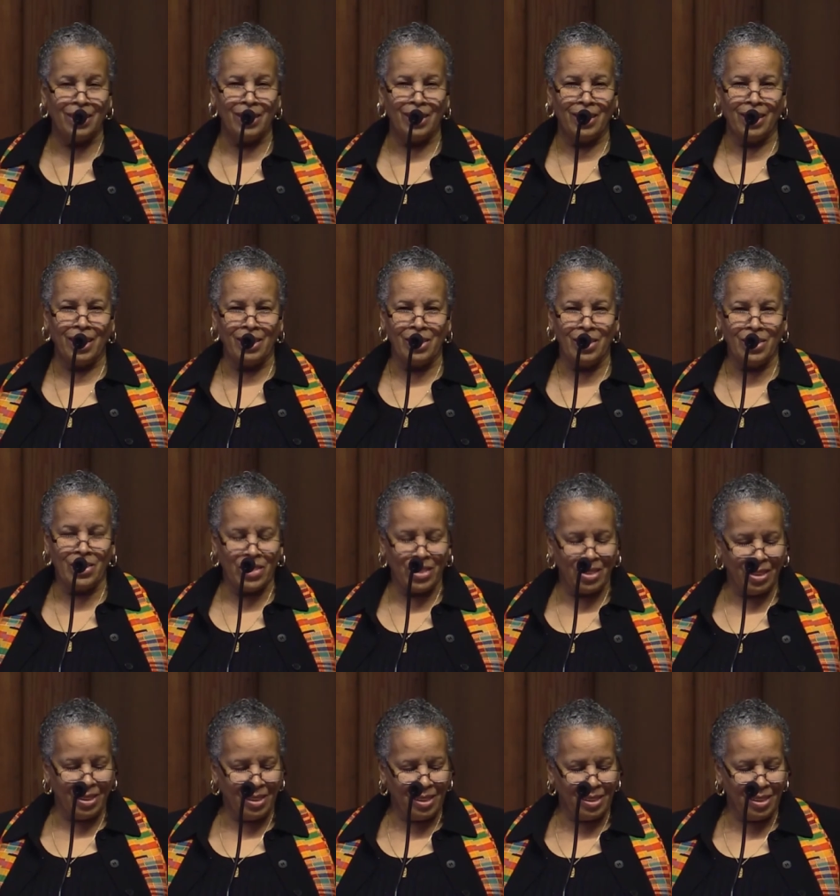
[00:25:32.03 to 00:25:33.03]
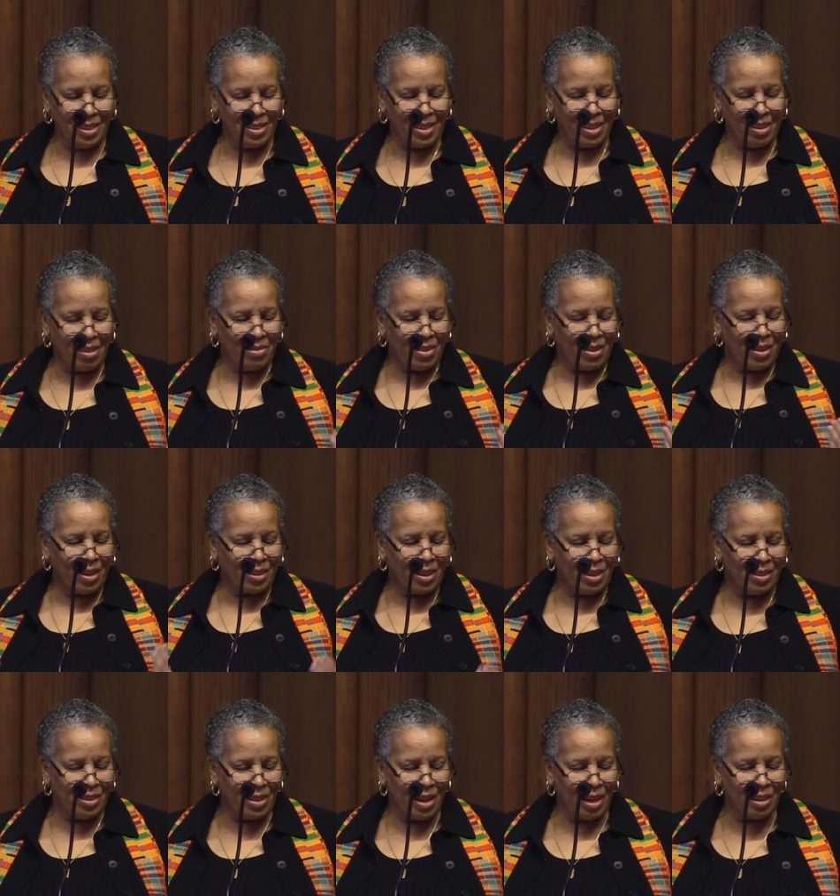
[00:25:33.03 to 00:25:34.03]
The energy of our
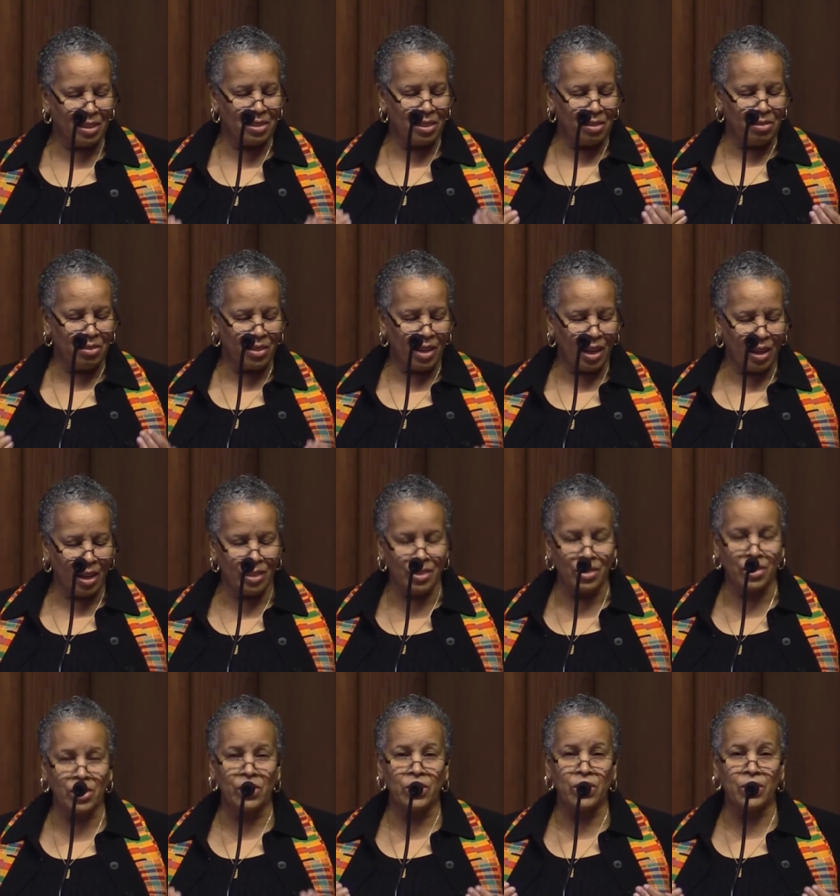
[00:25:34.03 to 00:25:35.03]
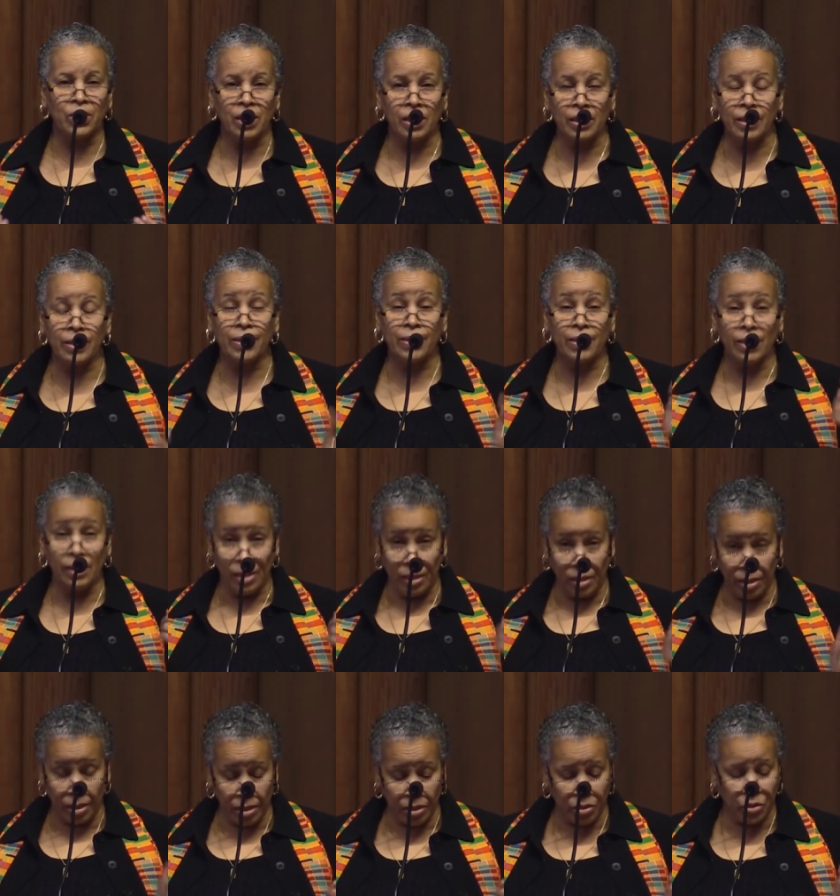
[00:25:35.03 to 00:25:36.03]
collective consciousness
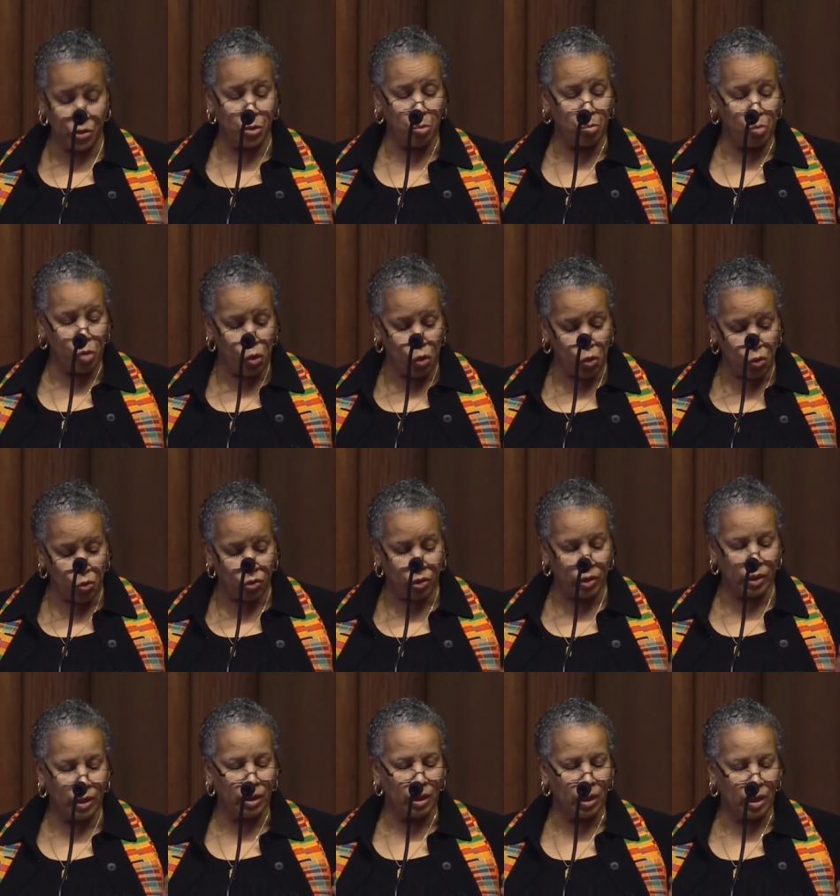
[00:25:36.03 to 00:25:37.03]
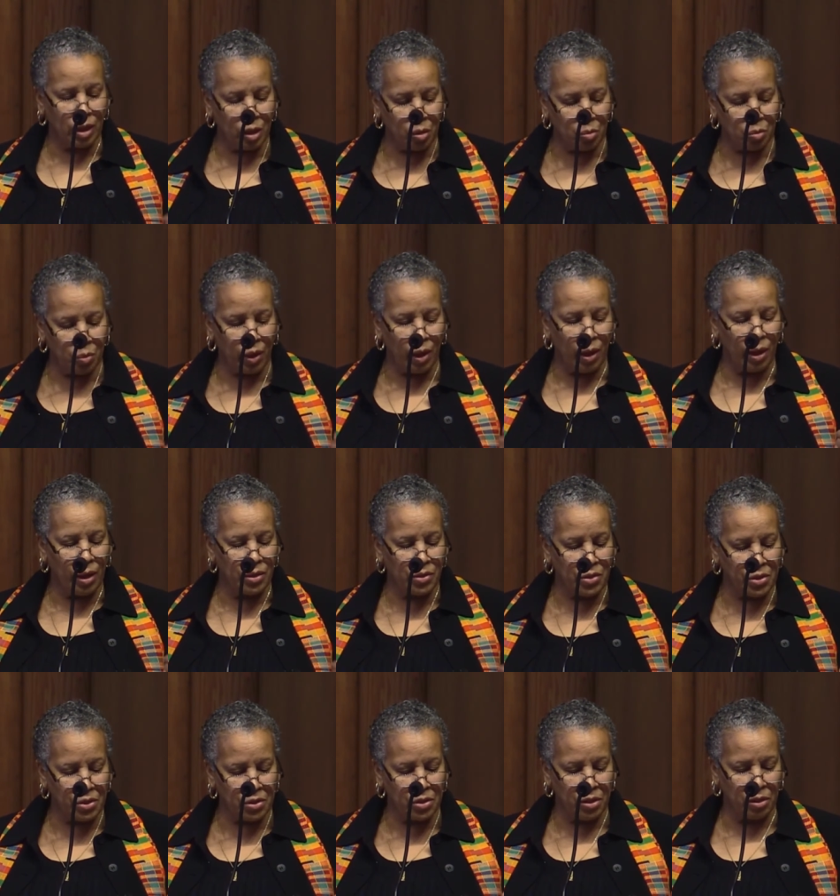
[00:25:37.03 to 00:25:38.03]
is moving in
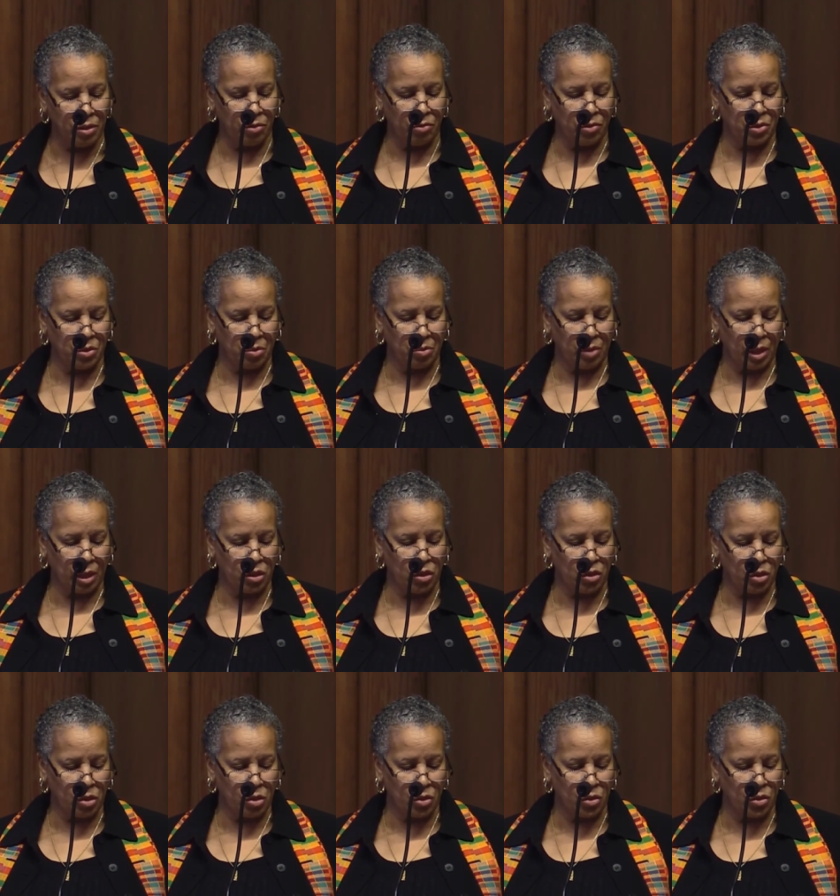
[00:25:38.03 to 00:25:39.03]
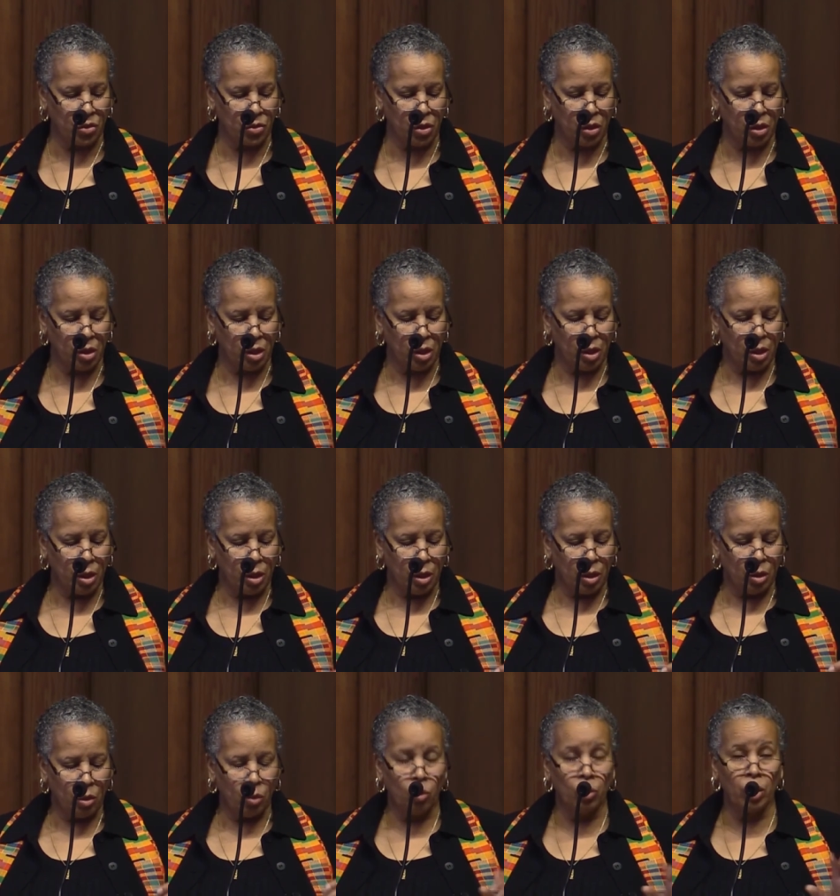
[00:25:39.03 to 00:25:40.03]
positive directions.
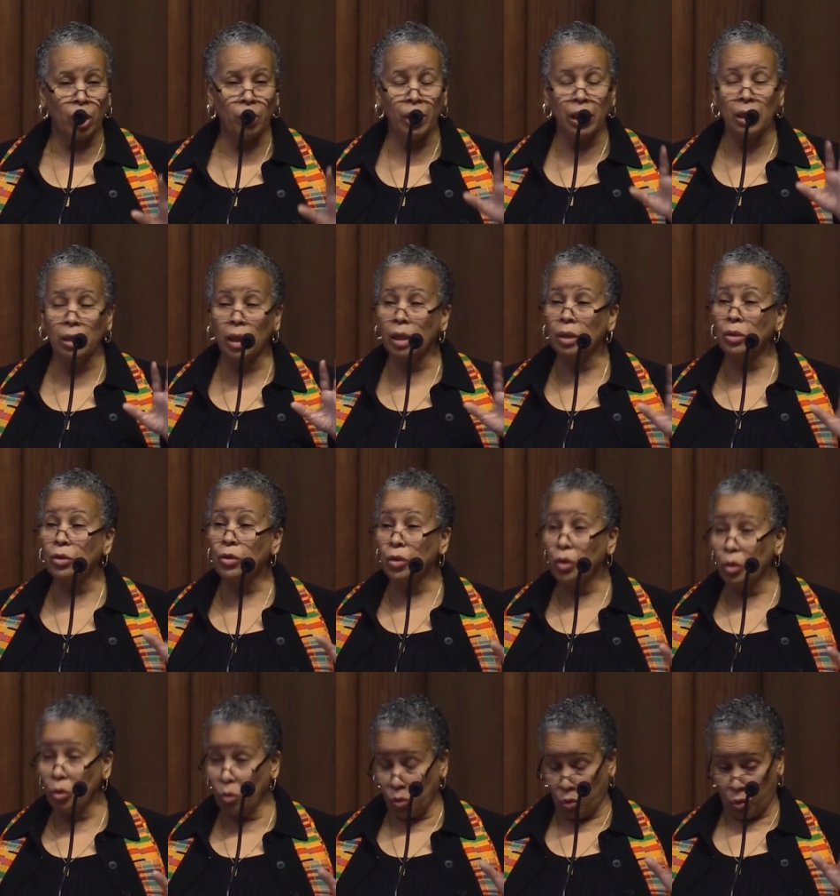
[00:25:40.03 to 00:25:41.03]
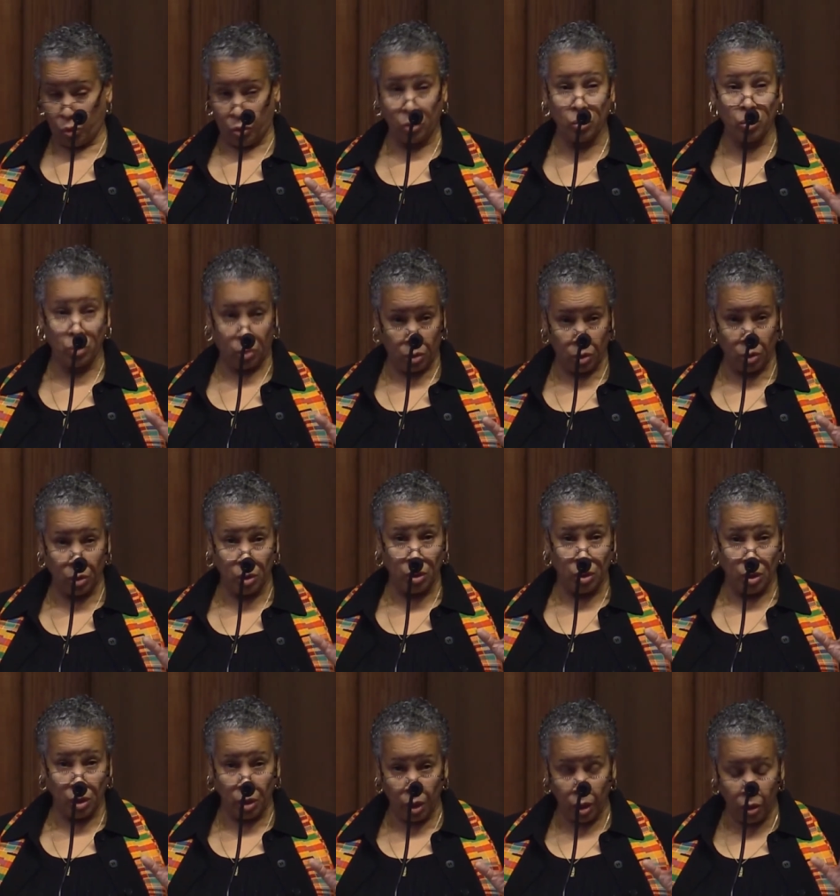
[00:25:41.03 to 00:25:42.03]
Women and youth
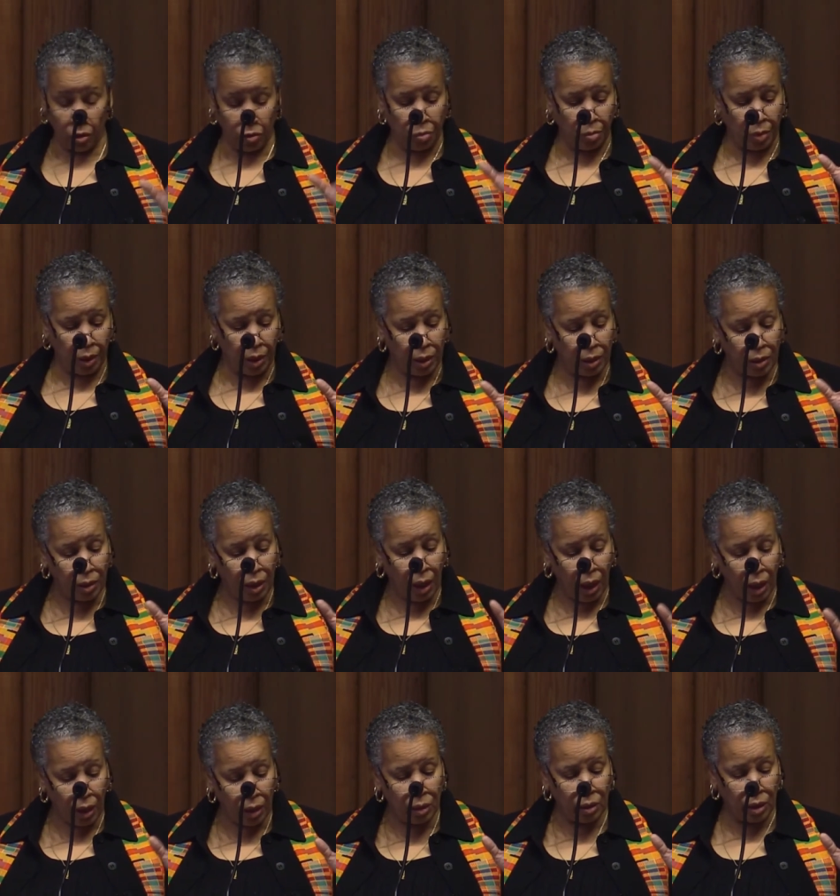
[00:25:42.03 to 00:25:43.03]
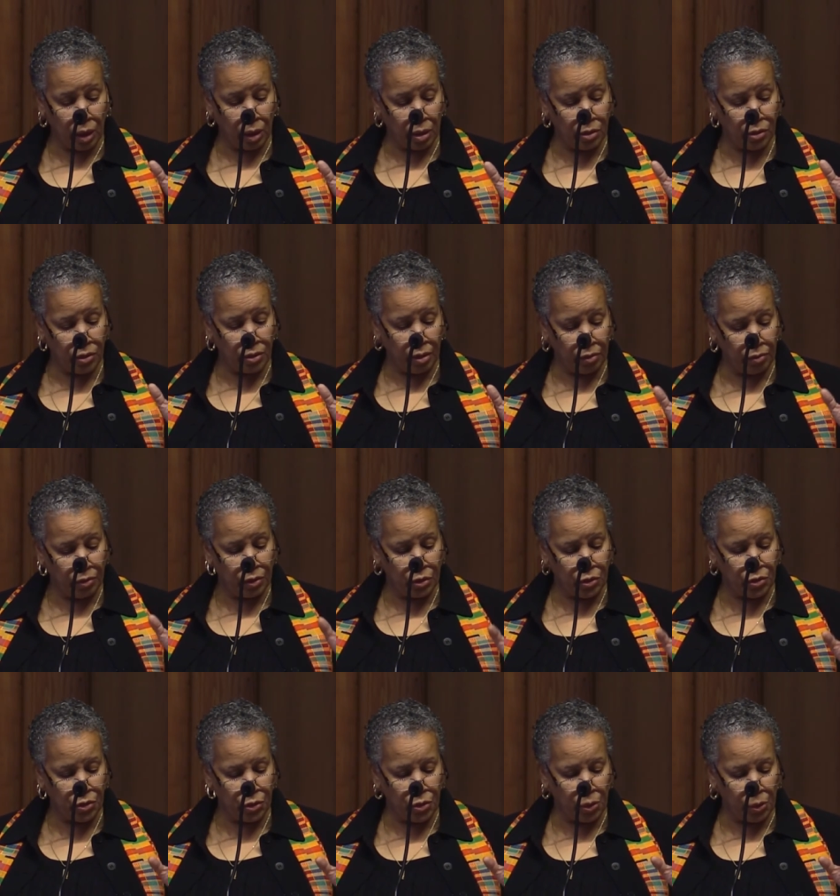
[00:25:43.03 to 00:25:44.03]
have been highlights of
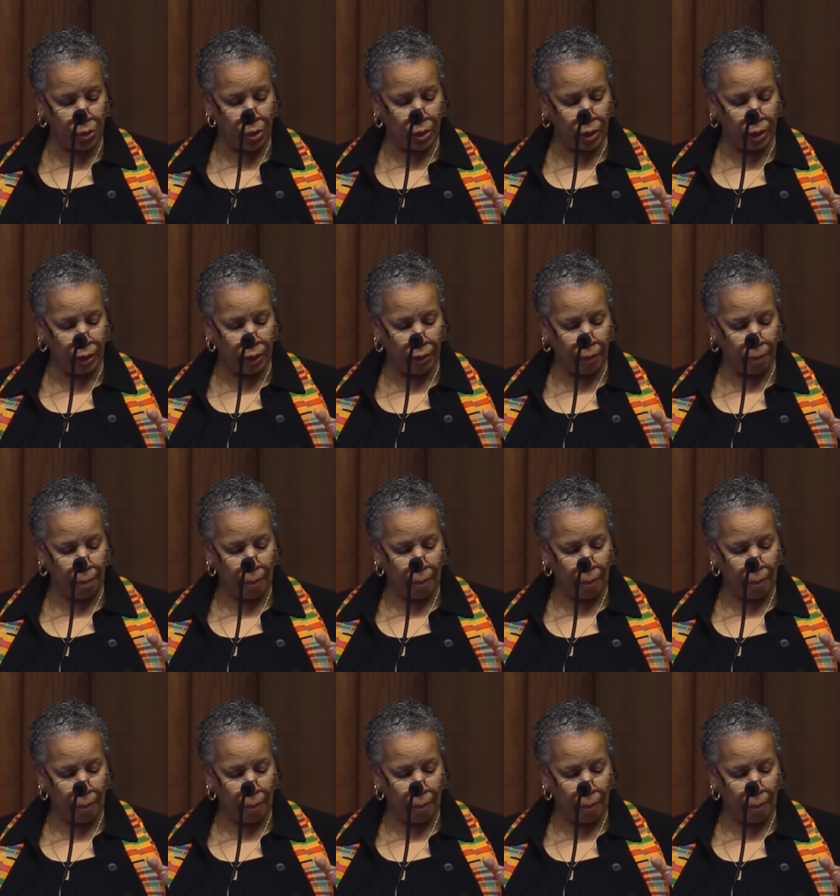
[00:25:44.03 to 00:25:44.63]
this story.